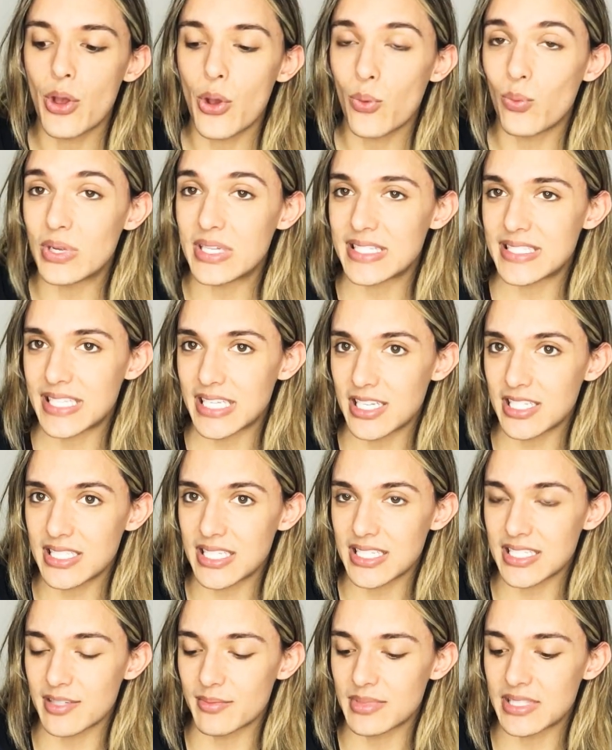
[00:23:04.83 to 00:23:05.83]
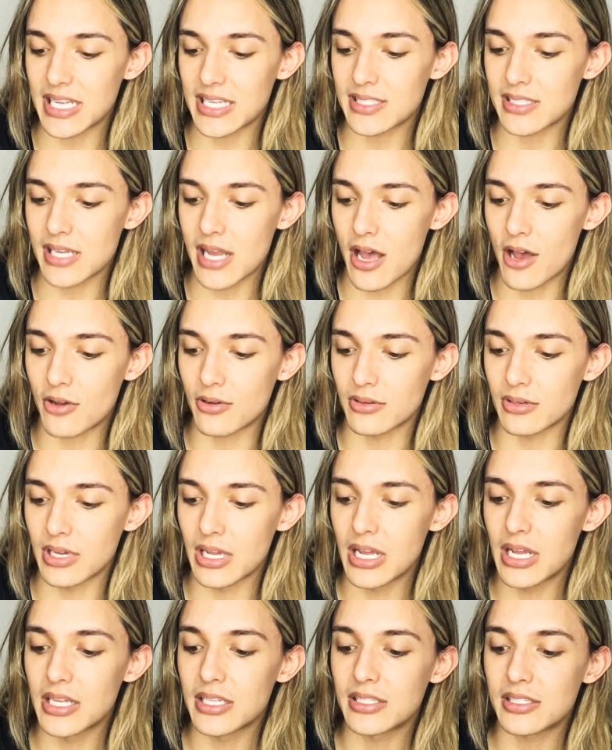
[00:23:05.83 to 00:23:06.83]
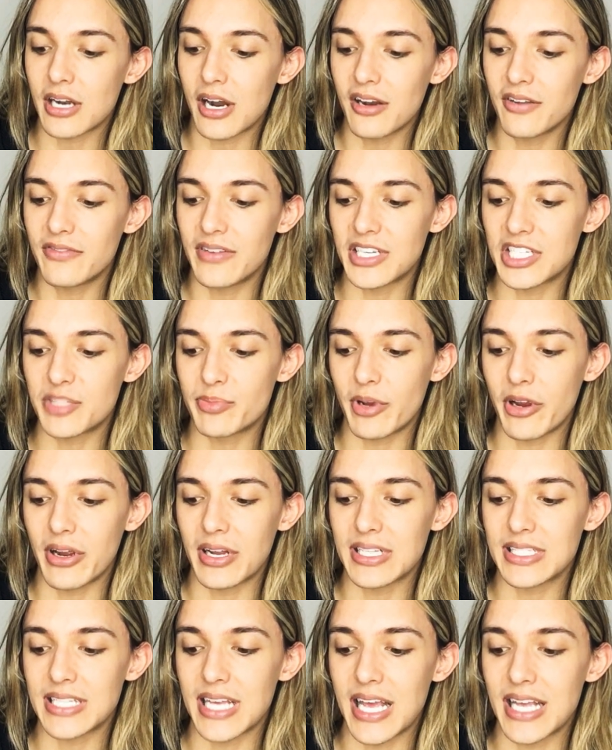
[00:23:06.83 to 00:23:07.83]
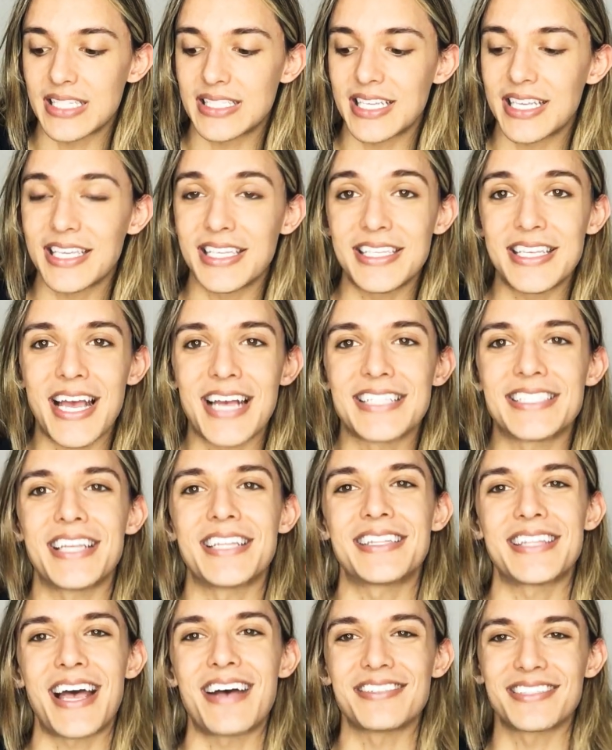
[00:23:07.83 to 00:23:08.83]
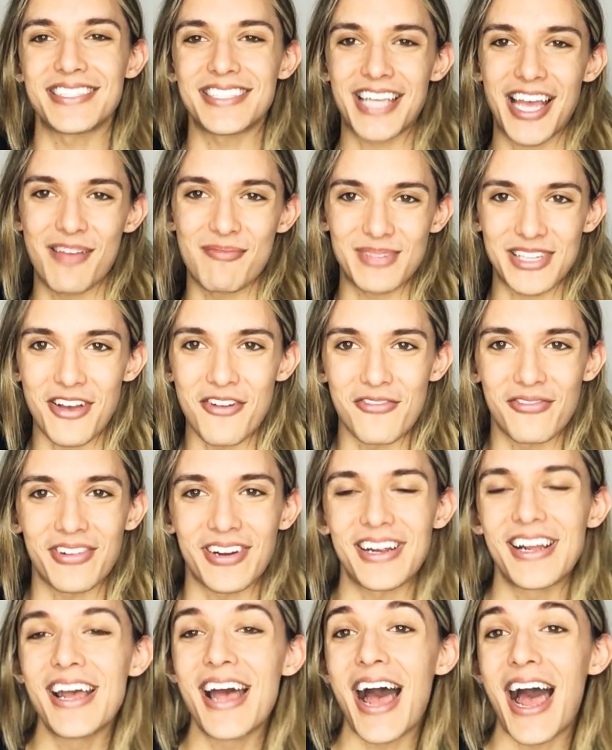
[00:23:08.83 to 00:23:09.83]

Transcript: When cynicism says no, Starfish Spirit says yes 1,000 times over.